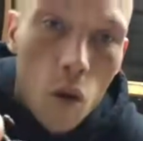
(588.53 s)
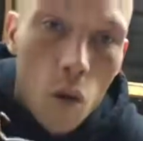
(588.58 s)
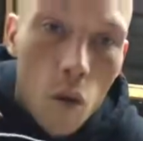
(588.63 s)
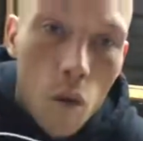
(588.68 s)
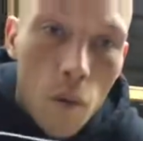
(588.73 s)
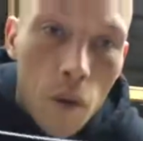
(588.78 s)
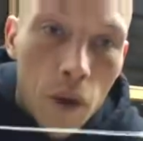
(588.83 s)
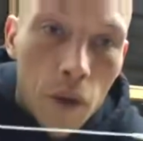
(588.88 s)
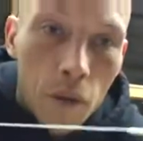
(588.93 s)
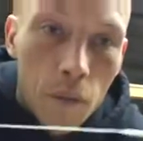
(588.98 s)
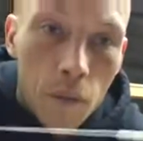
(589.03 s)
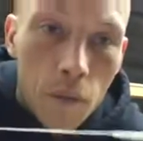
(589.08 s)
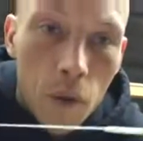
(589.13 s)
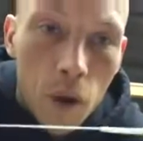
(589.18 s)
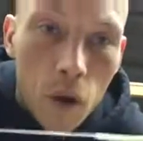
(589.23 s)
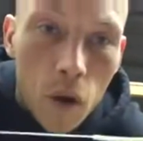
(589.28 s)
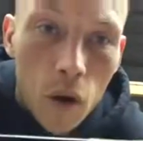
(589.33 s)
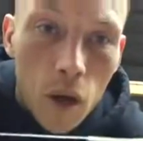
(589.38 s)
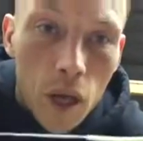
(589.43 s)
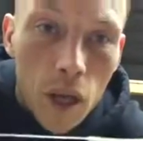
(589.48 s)
I want
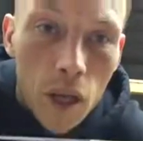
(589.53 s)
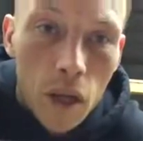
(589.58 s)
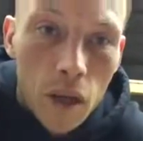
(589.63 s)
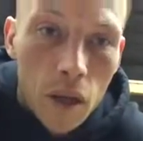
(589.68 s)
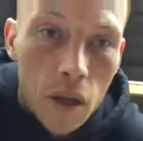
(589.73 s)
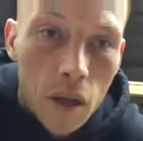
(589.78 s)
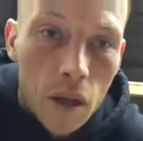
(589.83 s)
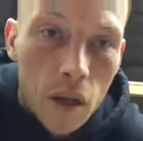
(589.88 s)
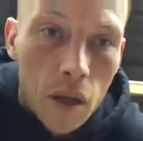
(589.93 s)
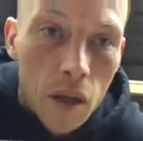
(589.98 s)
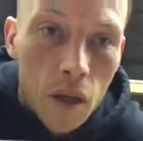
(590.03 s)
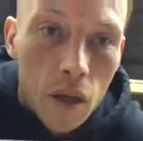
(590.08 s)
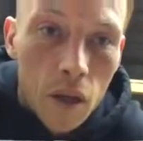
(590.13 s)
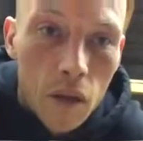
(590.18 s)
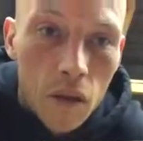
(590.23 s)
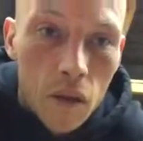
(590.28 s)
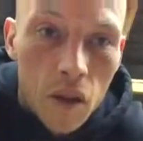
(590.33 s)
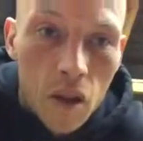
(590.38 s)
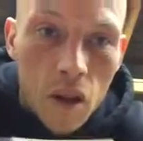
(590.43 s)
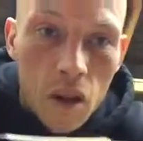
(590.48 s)
my hook link.
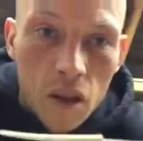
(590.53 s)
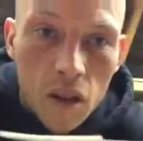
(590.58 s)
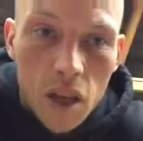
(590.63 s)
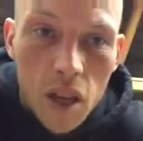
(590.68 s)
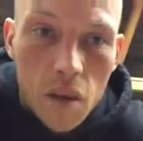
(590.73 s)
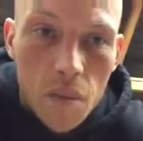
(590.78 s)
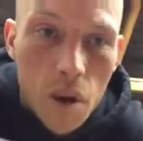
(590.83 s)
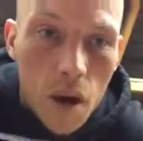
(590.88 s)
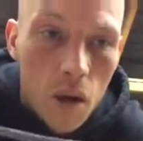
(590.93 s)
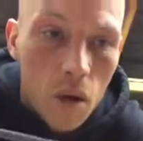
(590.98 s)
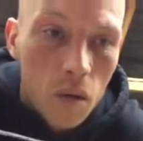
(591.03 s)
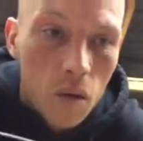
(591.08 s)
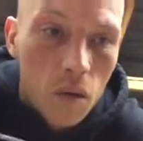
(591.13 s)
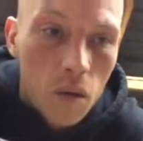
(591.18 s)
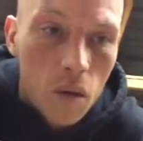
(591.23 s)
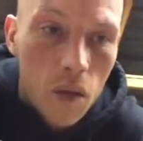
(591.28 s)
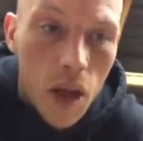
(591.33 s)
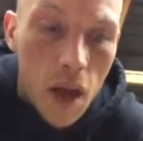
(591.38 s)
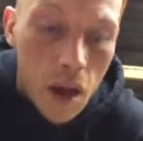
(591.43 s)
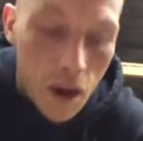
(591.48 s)
So I'll say about
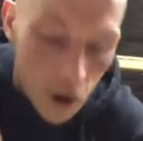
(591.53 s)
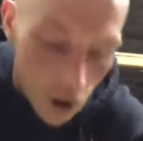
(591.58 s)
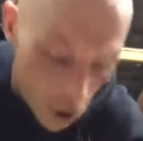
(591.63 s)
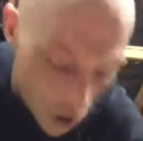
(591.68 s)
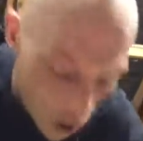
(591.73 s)
there, and I'll